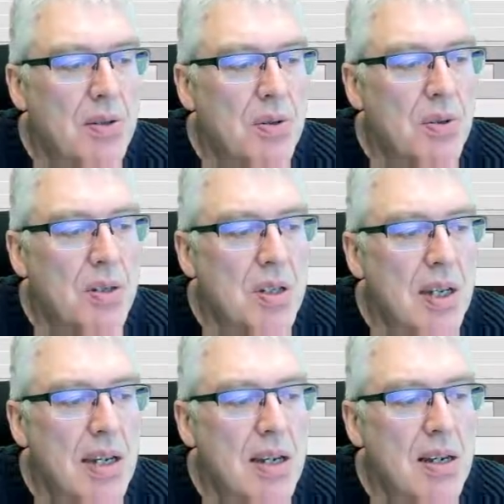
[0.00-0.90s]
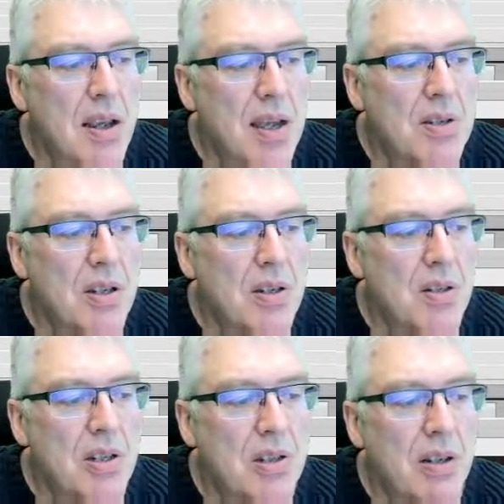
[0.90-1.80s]
So the seed has an
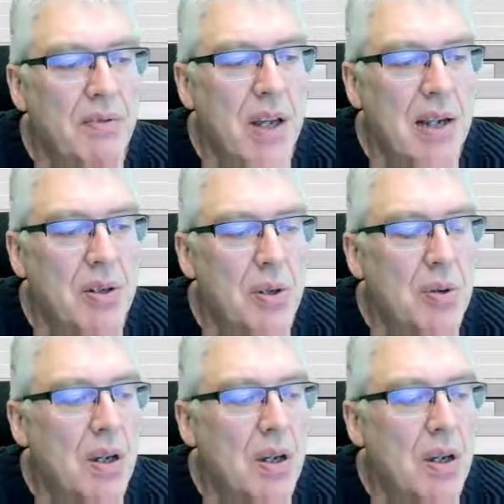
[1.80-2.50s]
initial value,